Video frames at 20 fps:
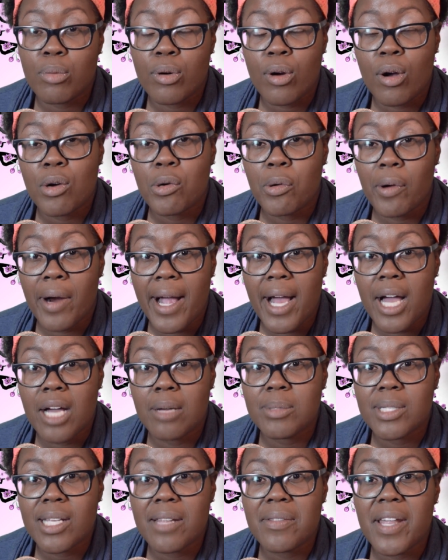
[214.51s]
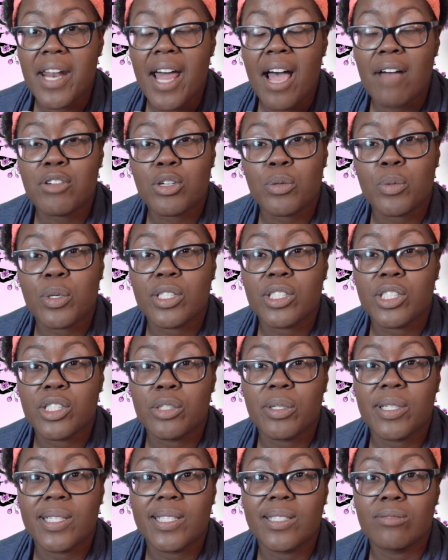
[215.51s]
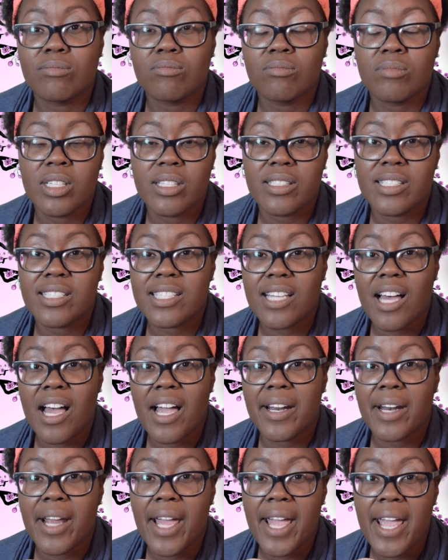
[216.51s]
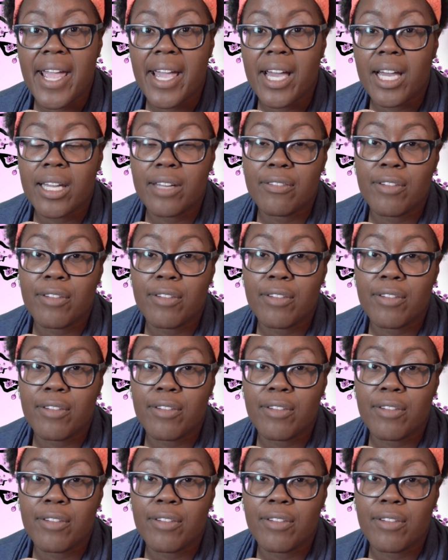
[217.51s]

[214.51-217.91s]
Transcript: programs, and then afterwards you can decide, hey,